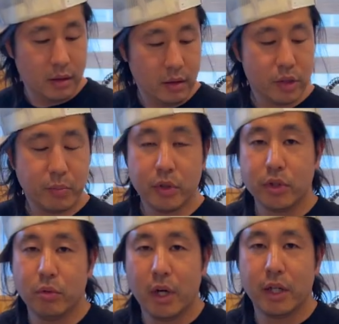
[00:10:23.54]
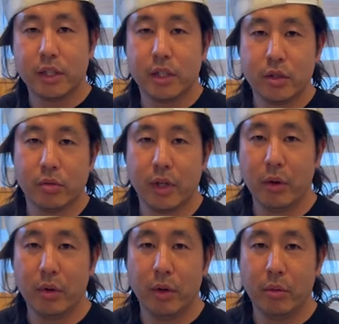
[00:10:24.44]
You're supposed to watch this when
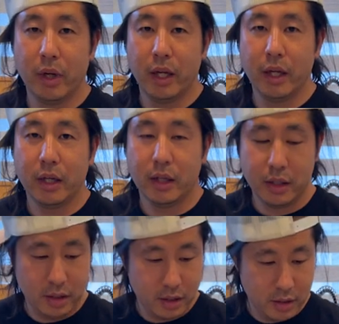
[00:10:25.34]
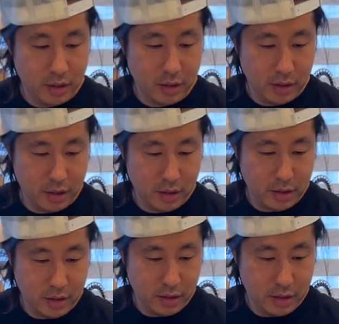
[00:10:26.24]
I went away. I was distracted,
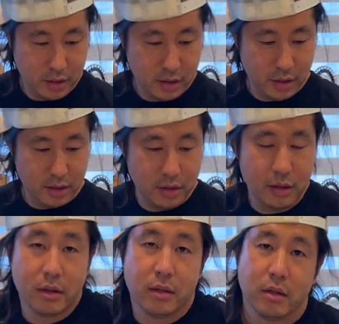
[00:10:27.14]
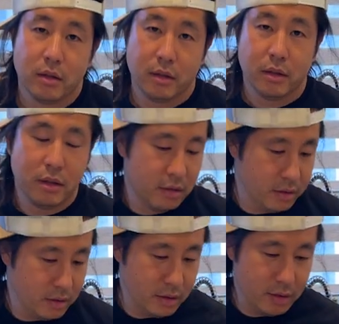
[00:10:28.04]
I was watching drag queens.
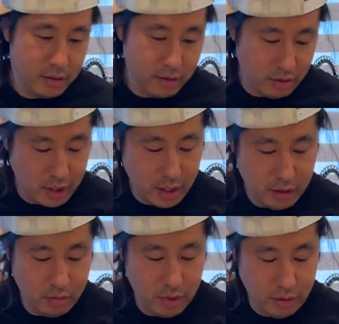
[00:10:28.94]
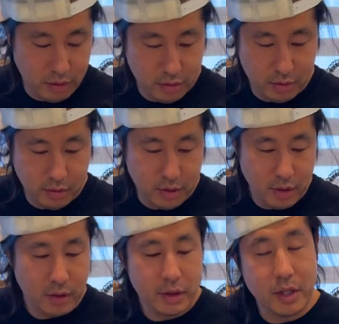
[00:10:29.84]
Okay, well,
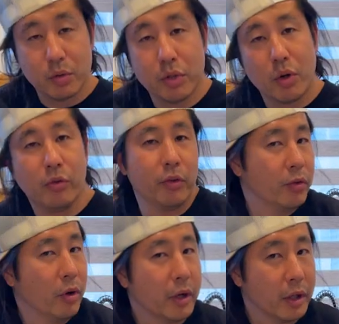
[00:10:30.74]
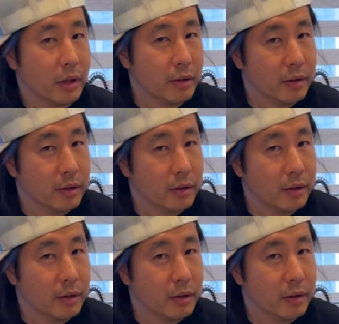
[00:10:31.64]
this was overflowing.